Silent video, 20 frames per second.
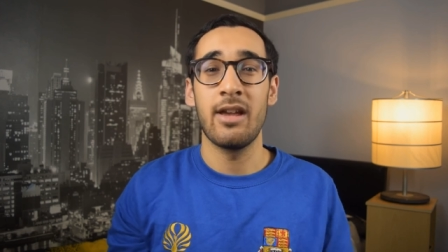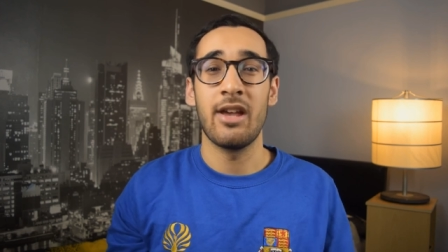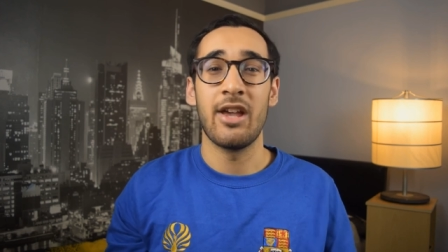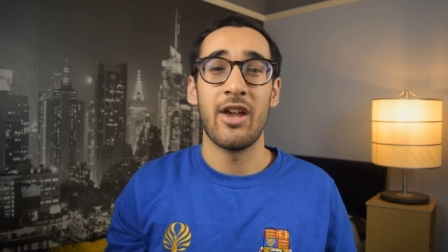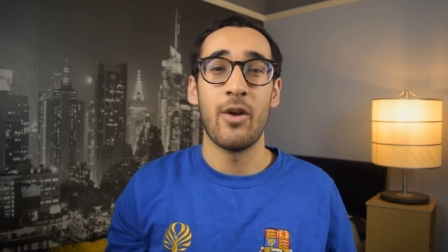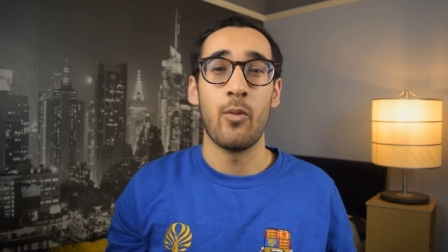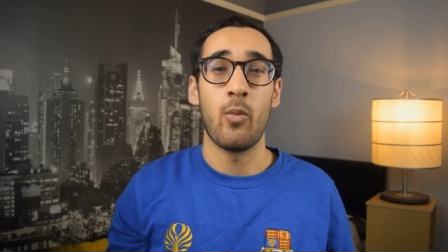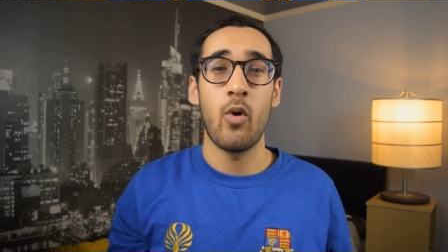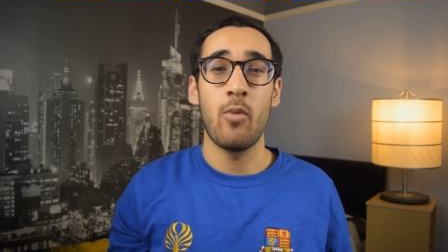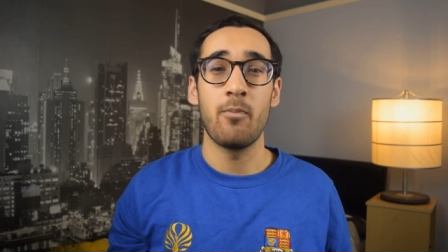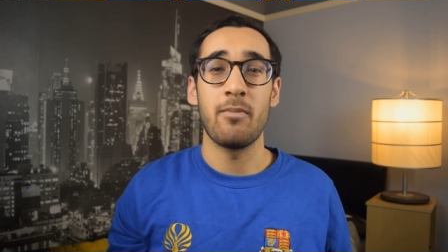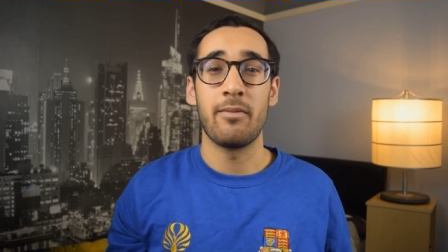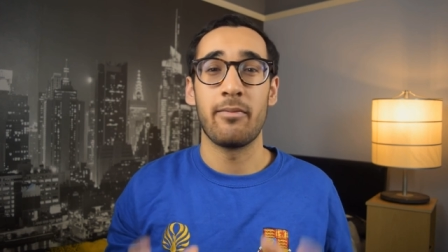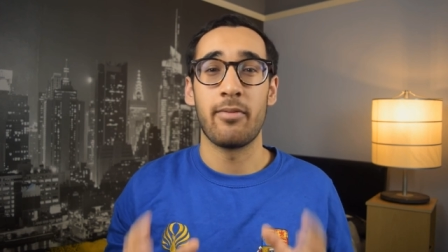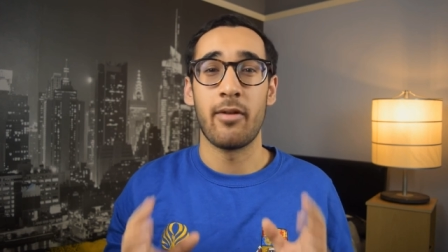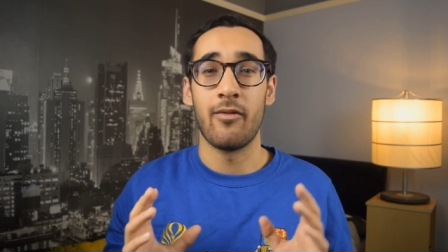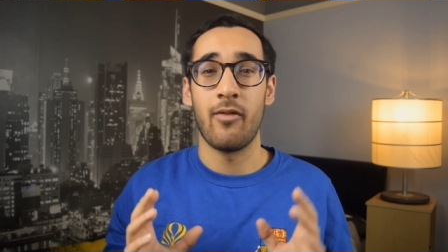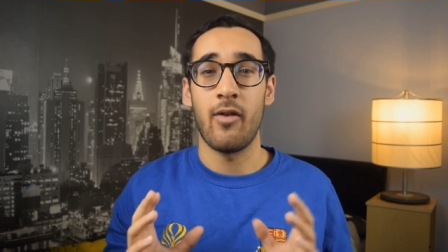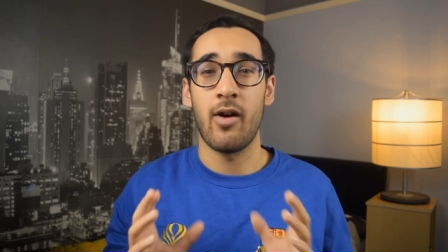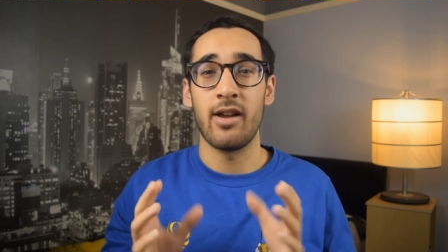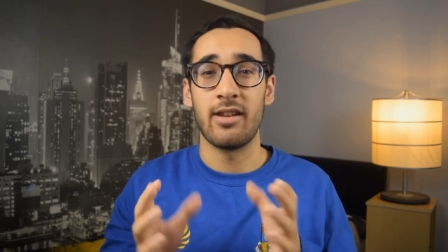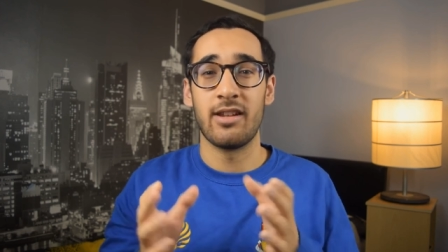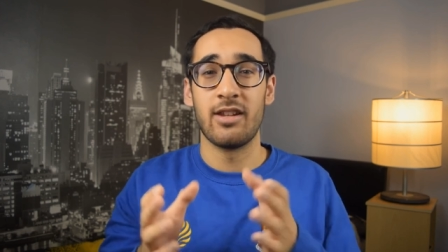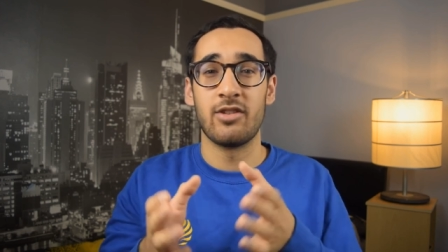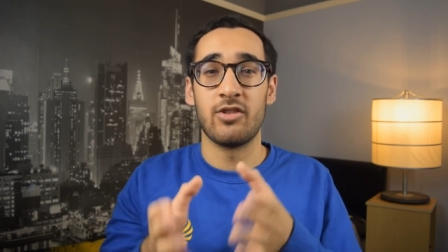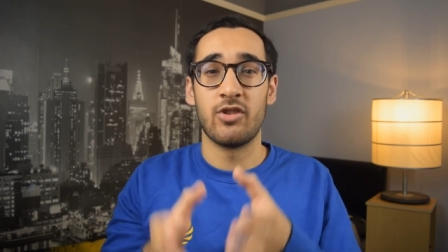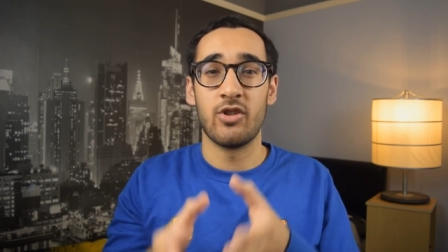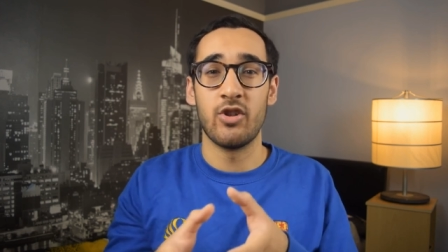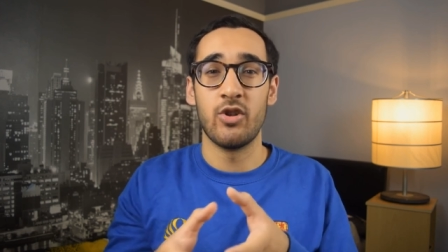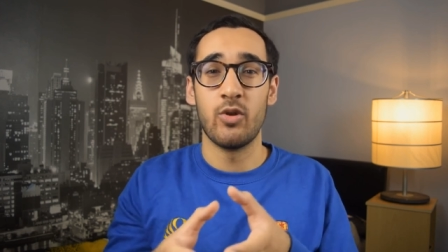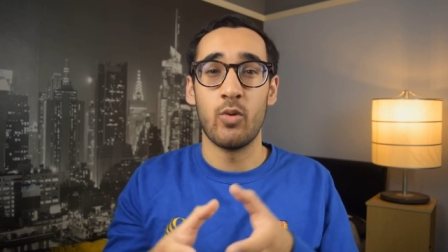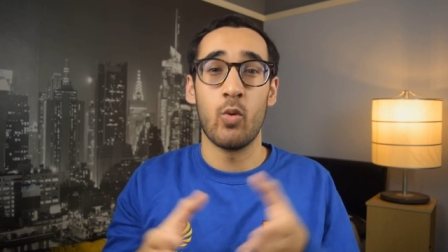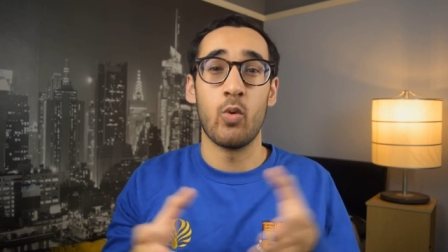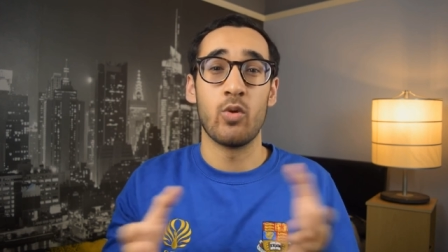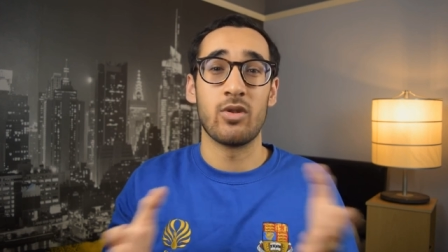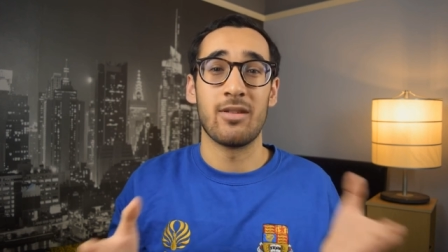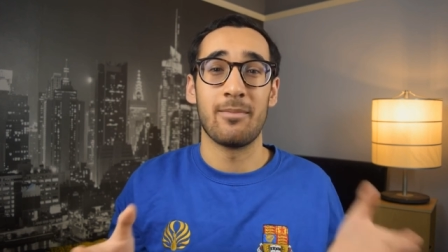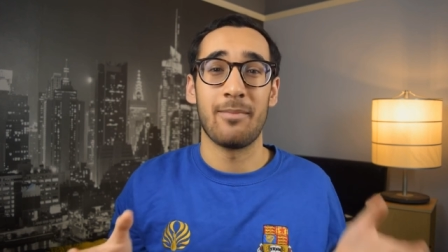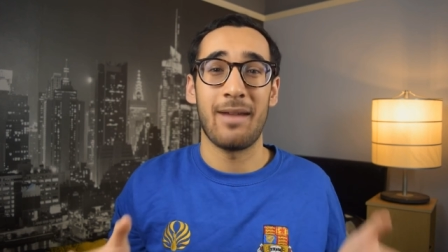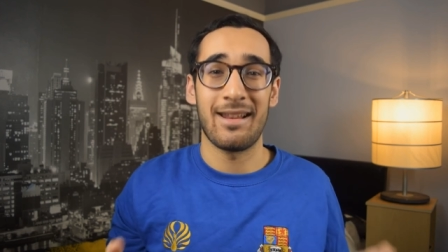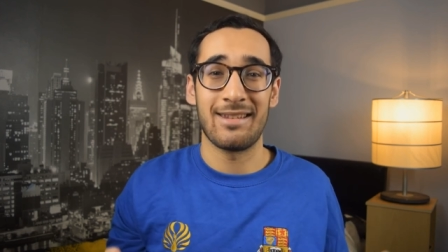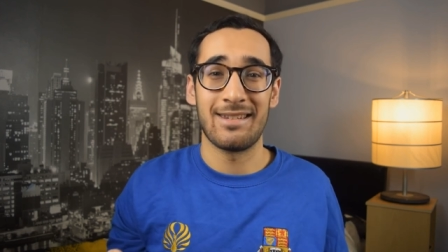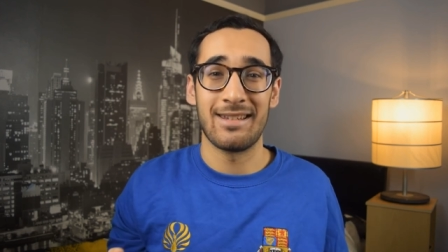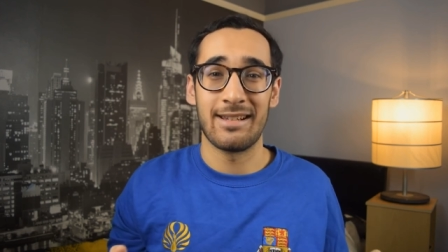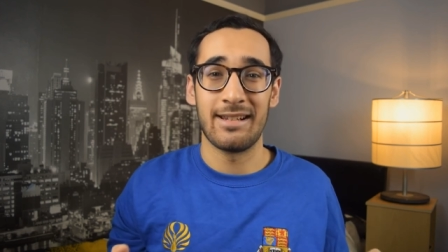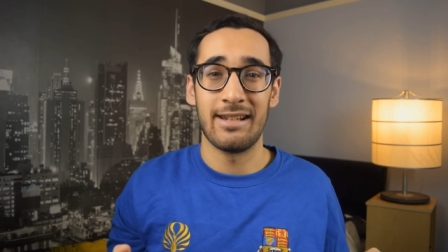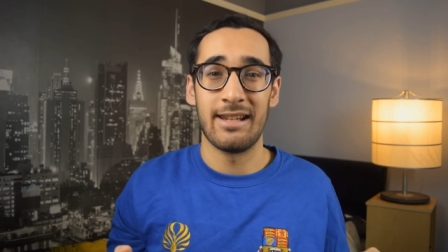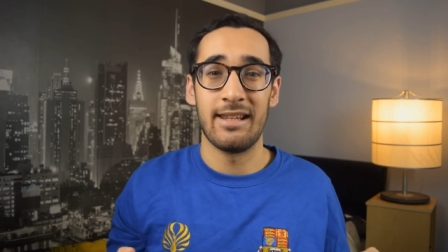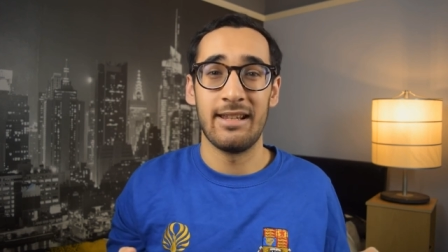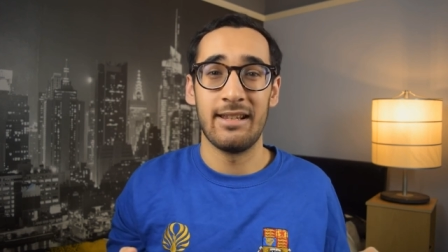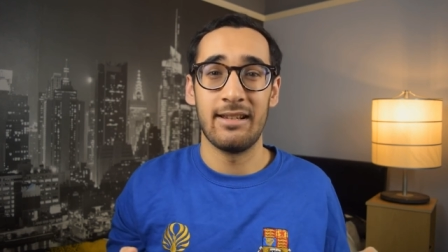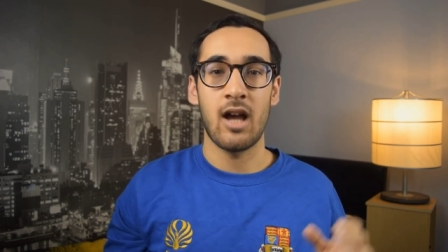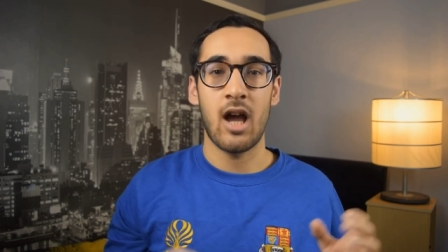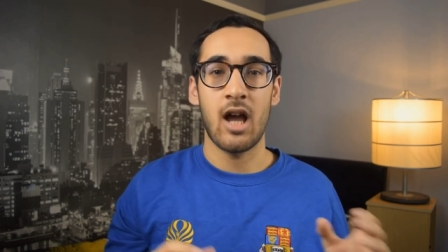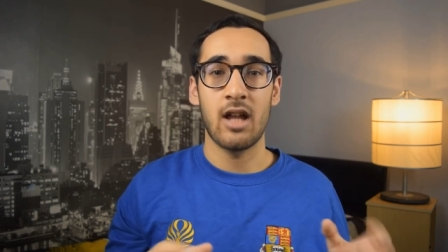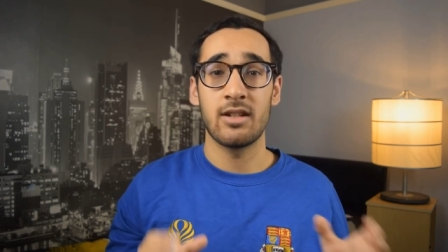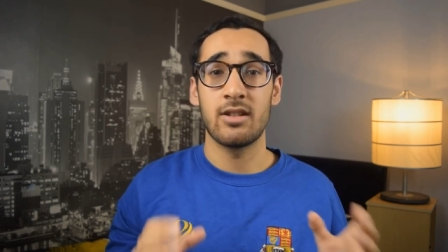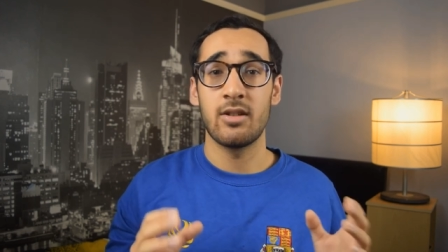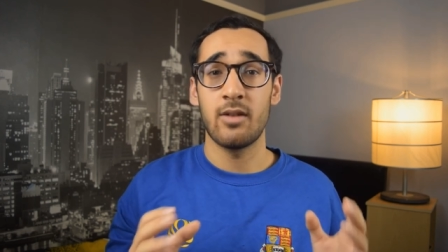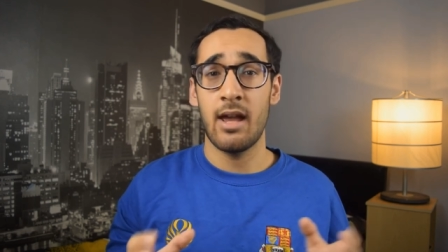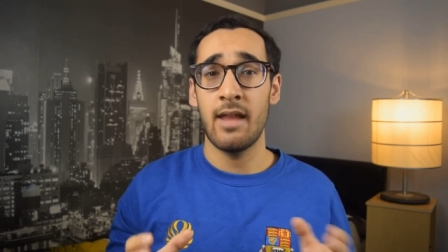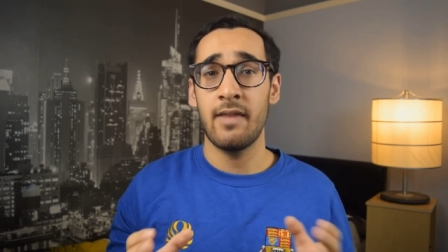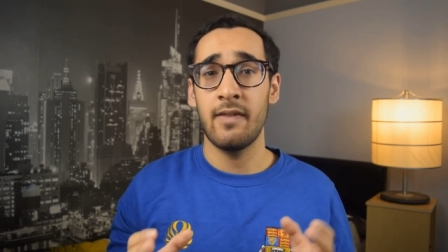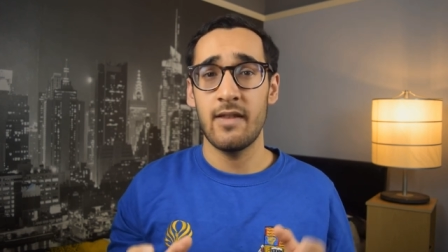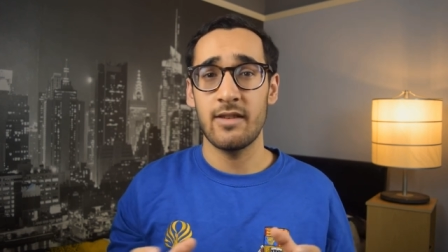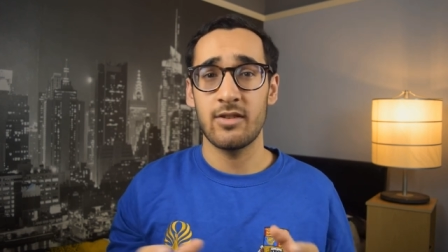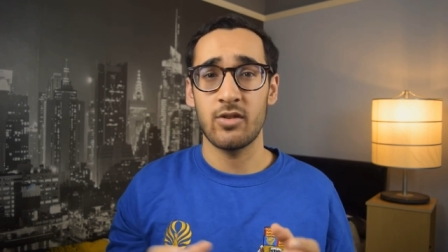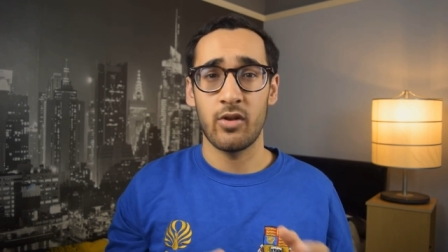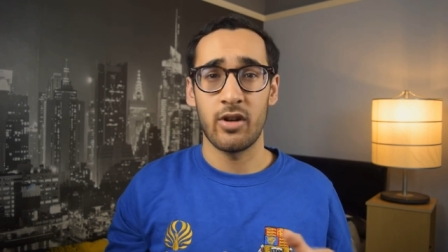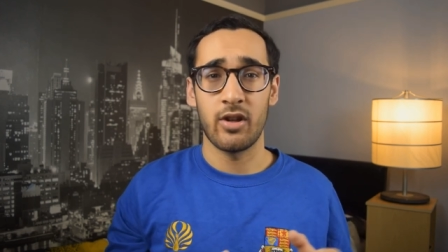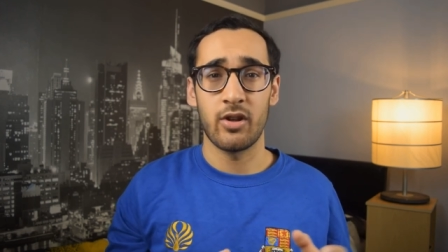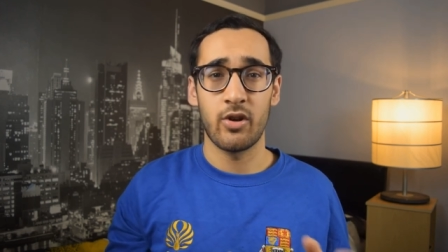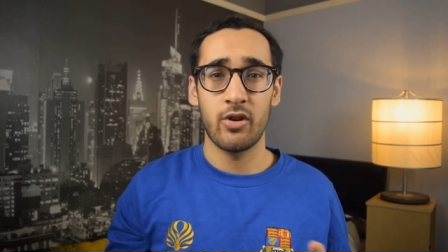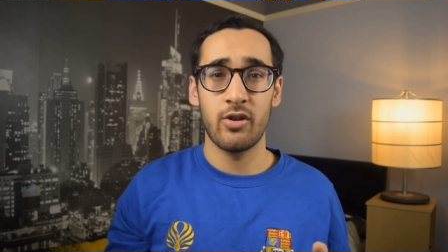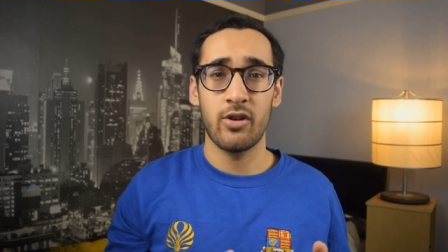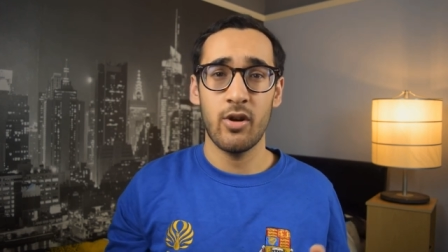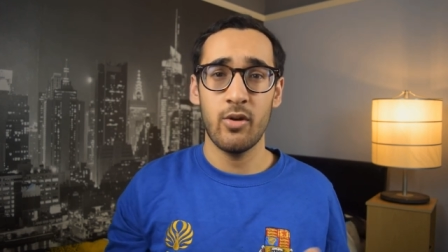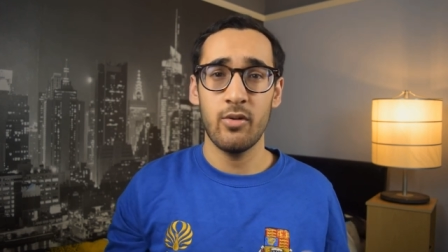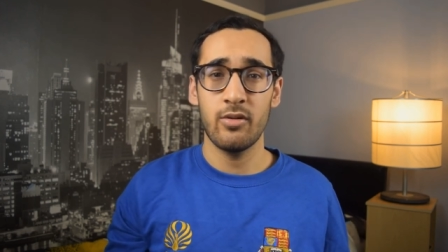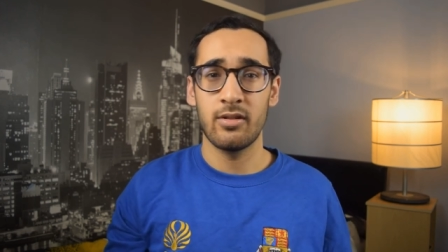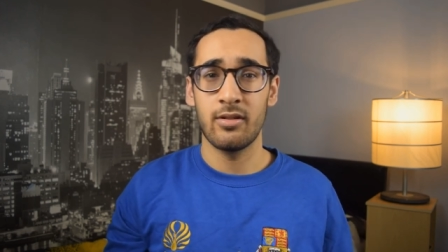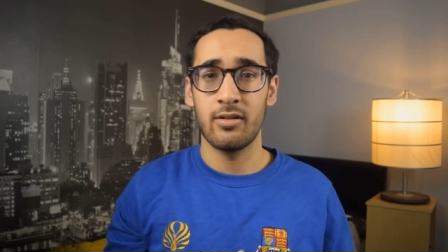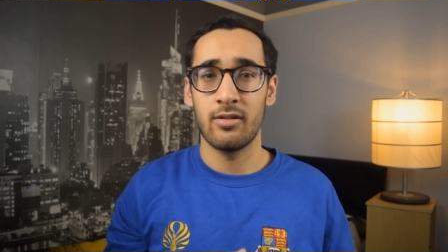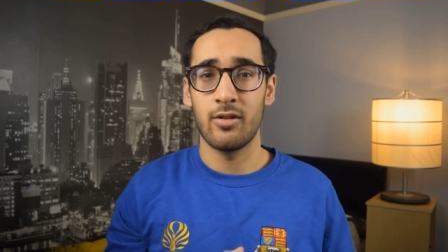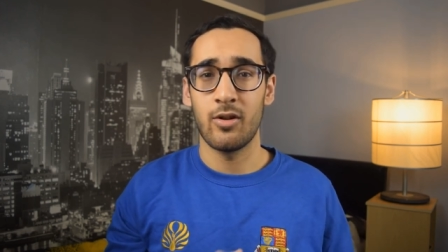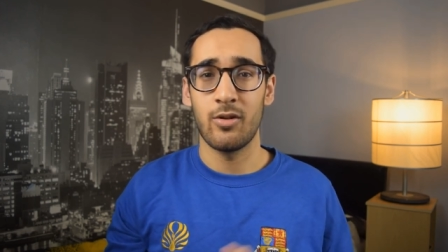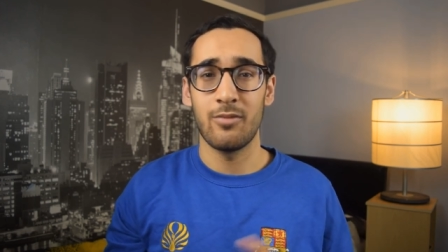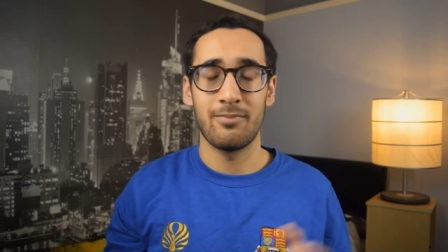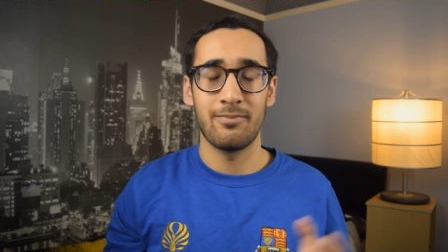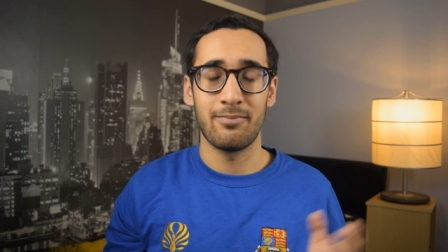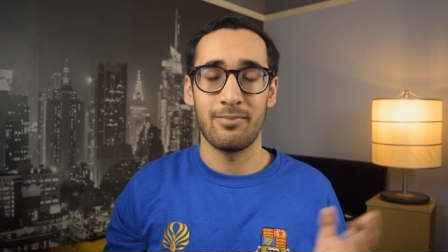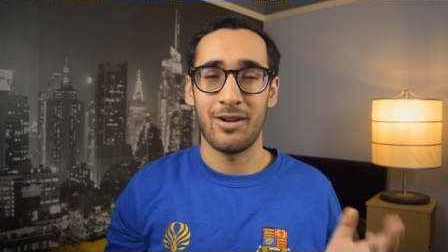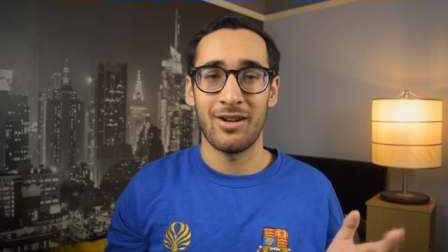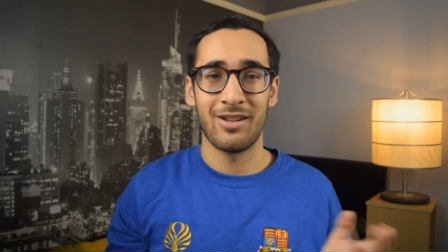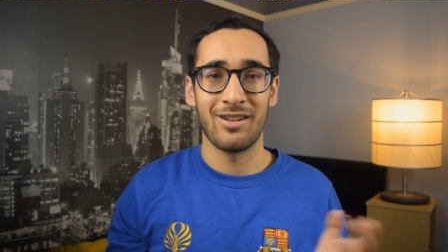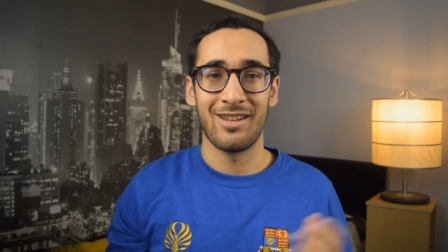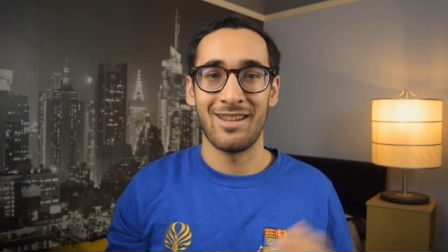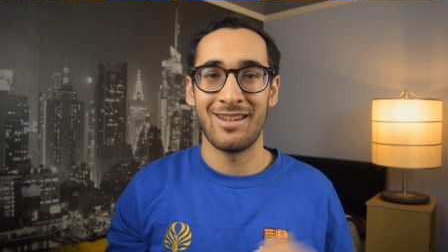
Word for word: It won't be provided to you automatically. And to end this on a good note, no pun